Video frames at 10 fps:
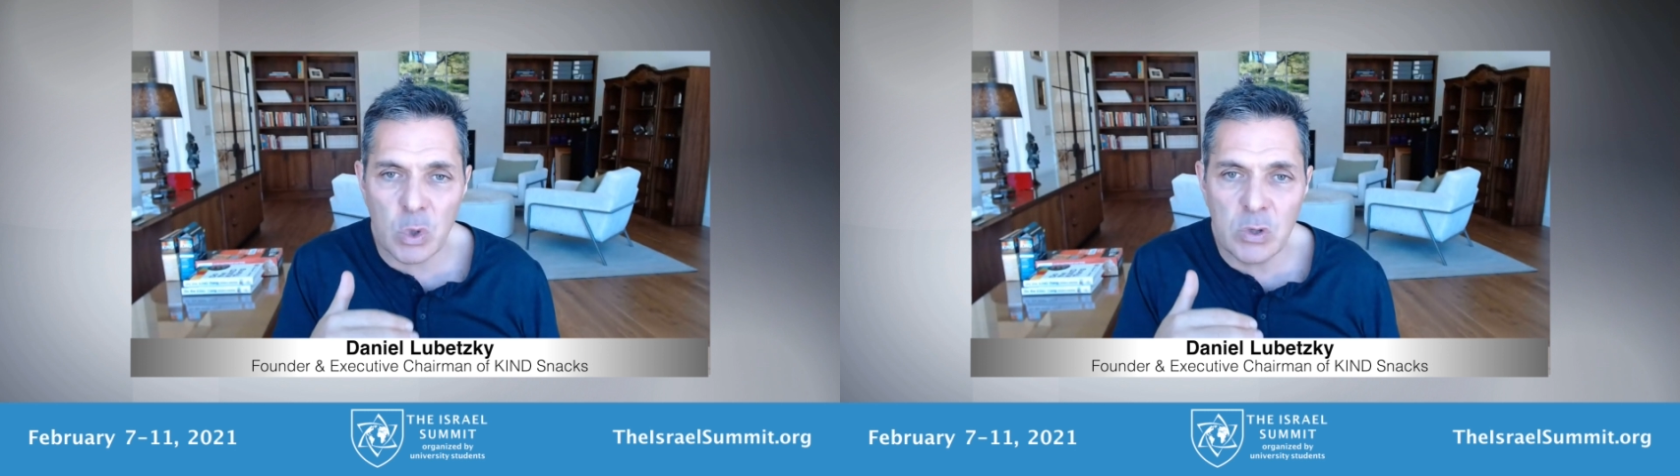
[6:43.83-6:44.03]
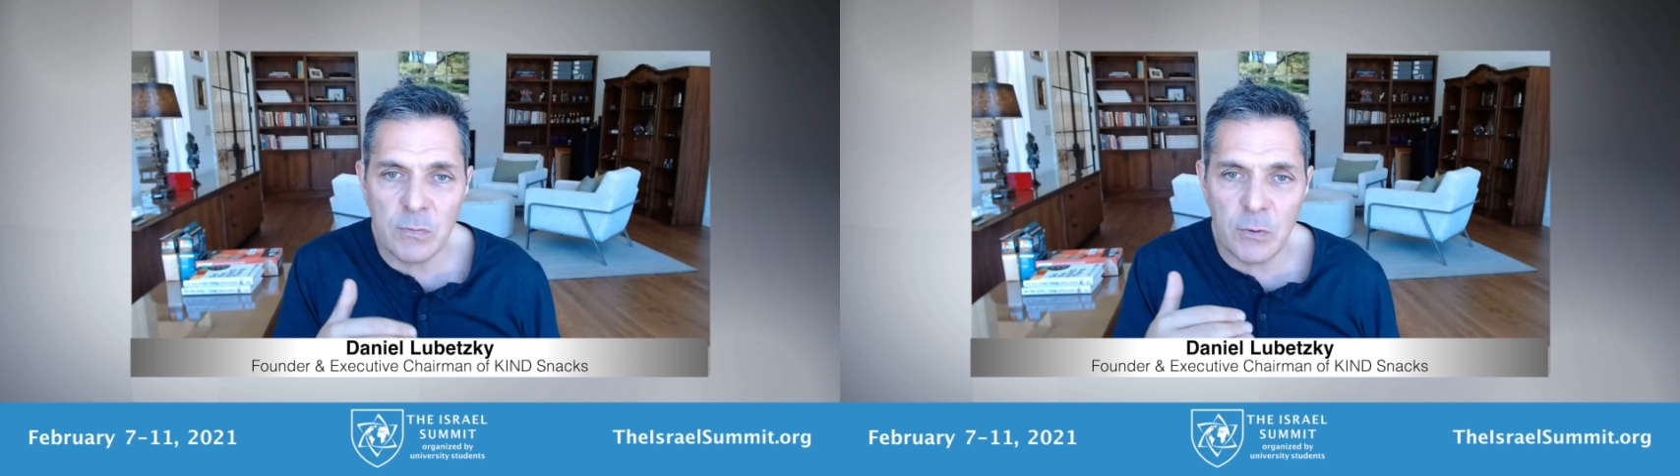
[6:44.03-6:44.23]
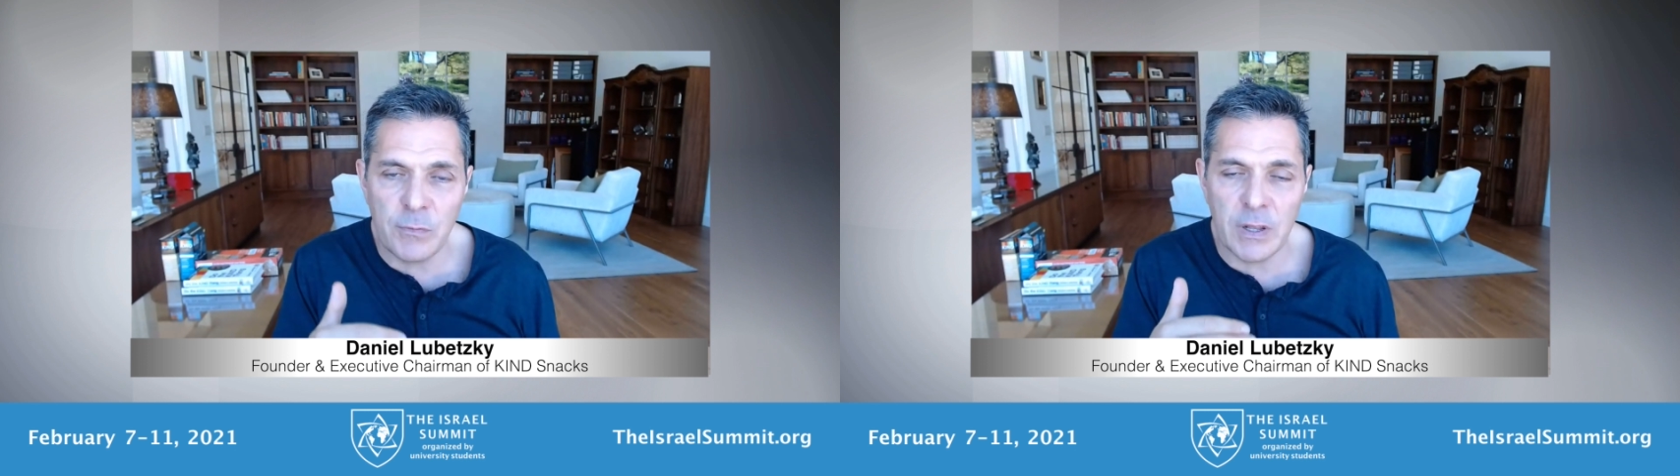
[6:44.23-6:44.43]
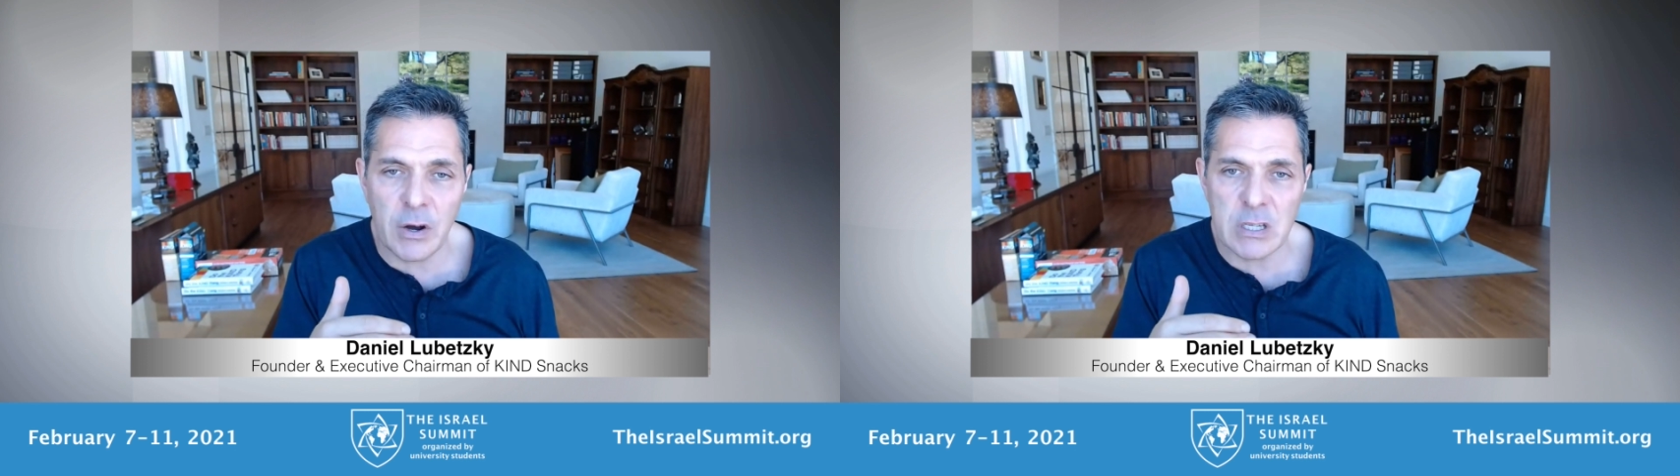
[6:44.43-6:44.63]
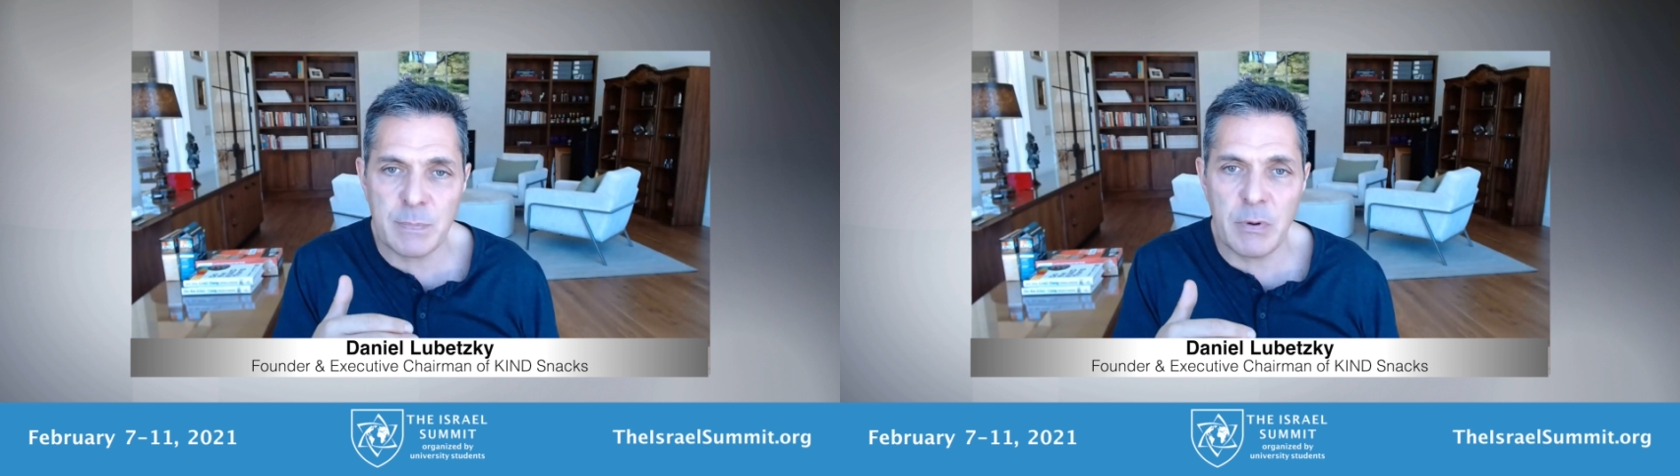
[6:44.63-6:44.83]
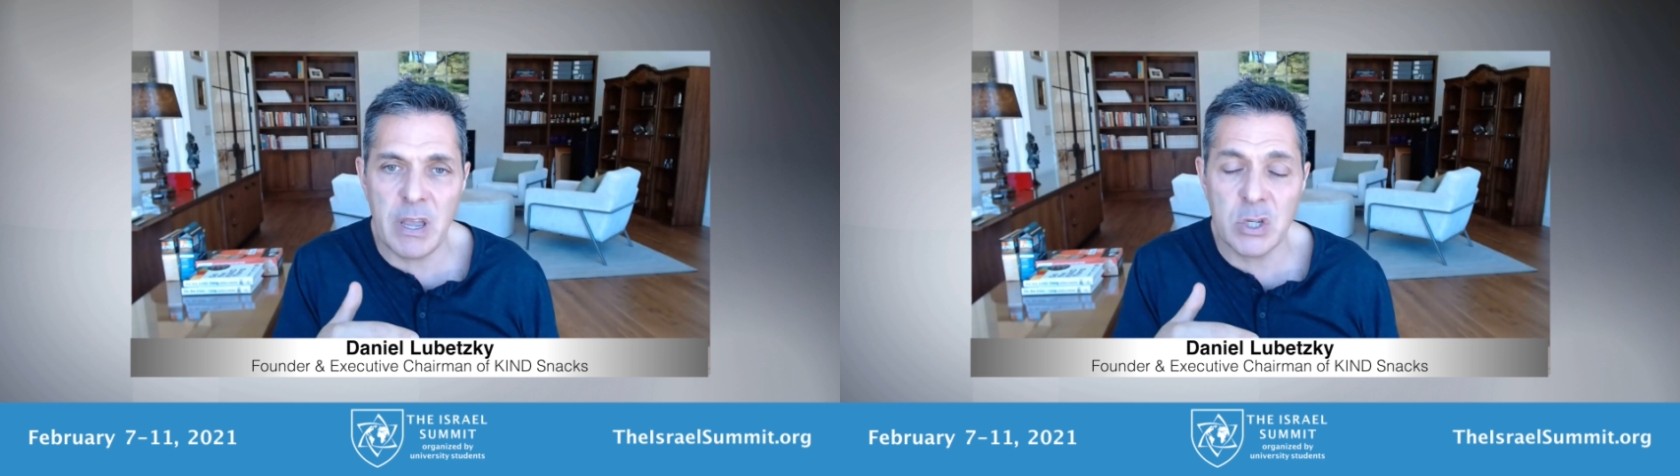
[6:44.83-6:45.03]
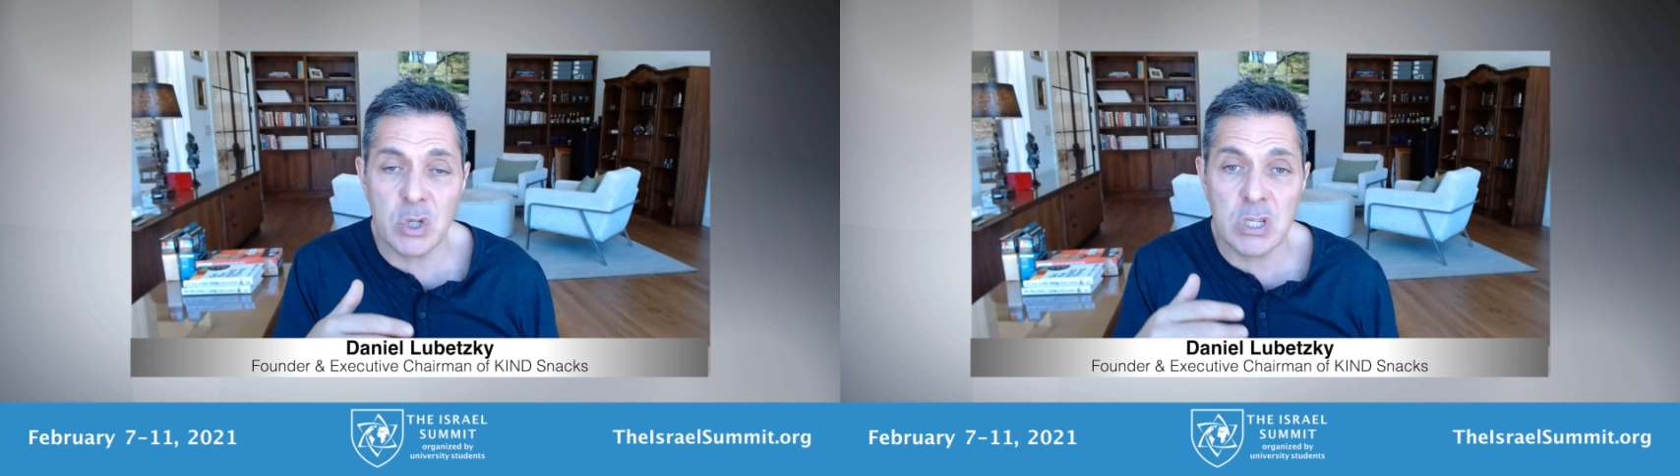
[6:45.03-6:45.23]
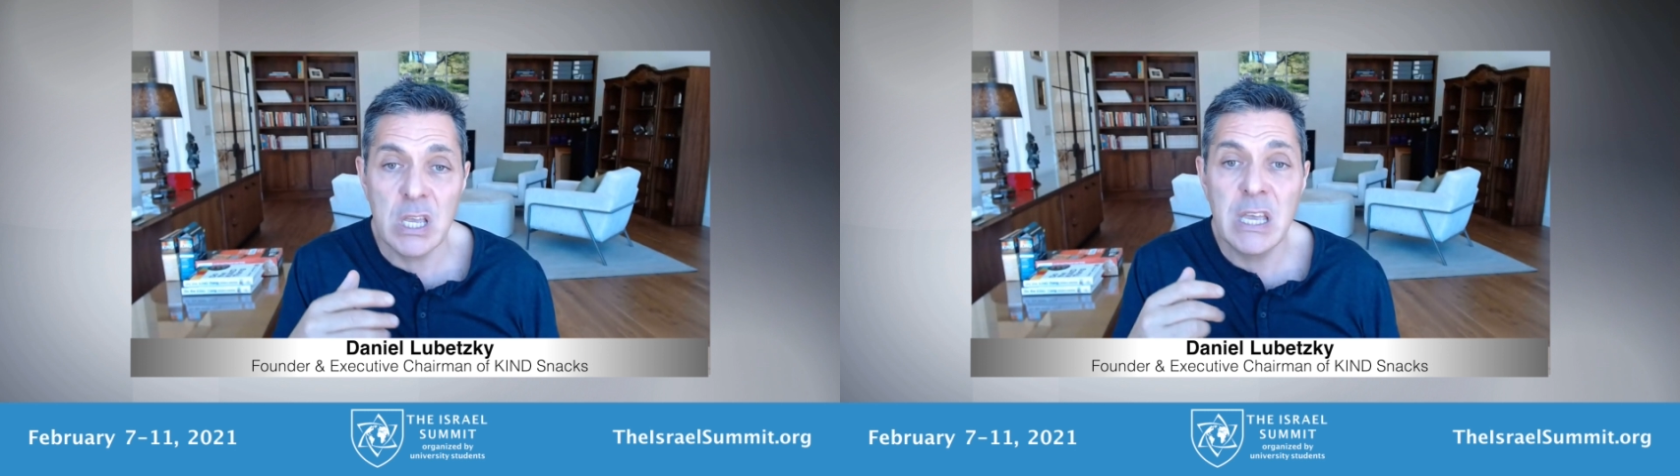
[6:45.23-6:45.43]
way to fulfill our
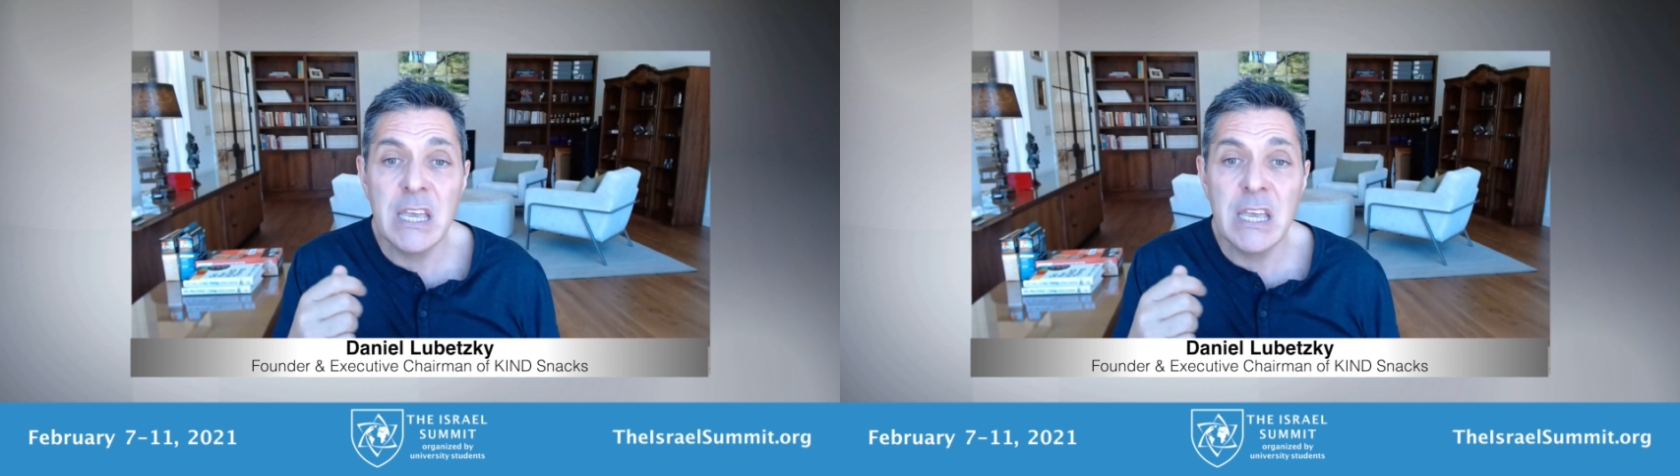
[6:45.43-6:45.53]
aspirations